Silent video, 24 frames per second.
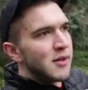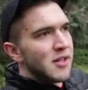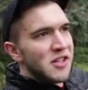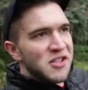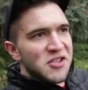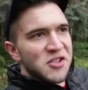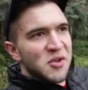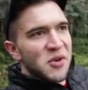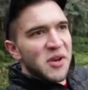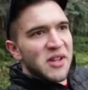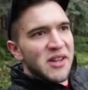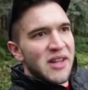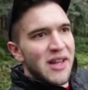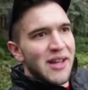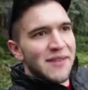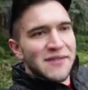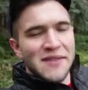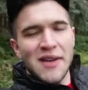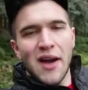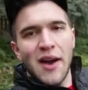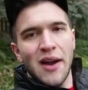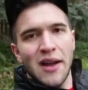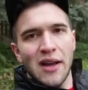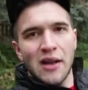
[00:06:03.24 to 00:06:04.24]
enjoying
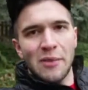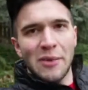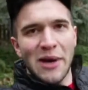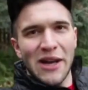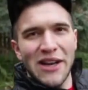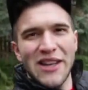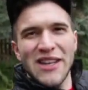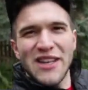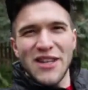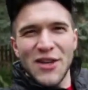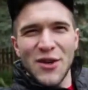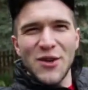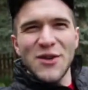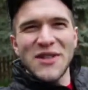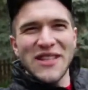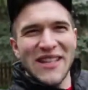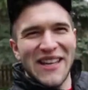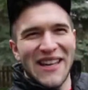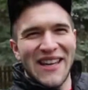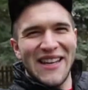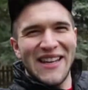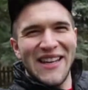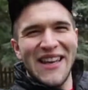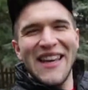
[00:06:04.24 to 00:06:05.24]
life, talking about it,
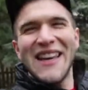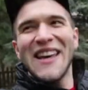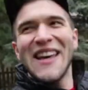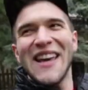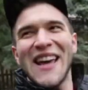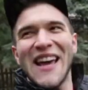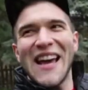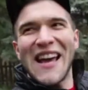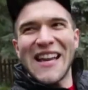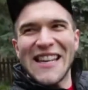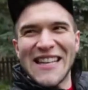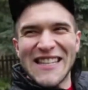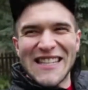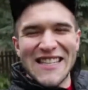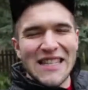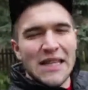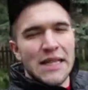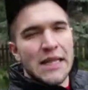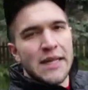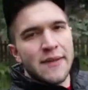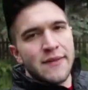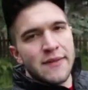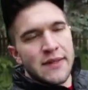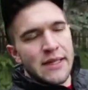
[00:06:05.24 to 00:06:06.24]
using it, and it's
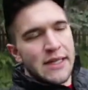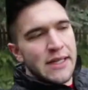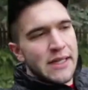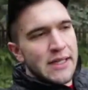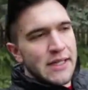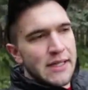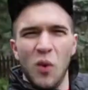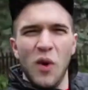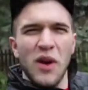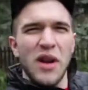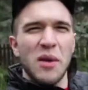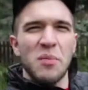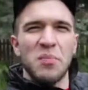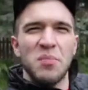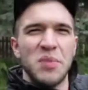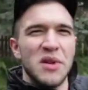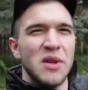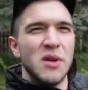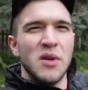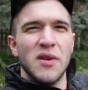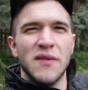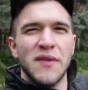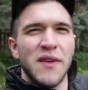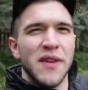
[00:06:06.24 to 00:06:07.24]
lovely. What a
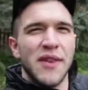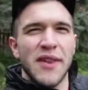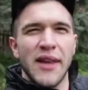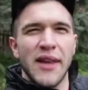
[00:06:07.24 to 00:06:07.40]
beautiful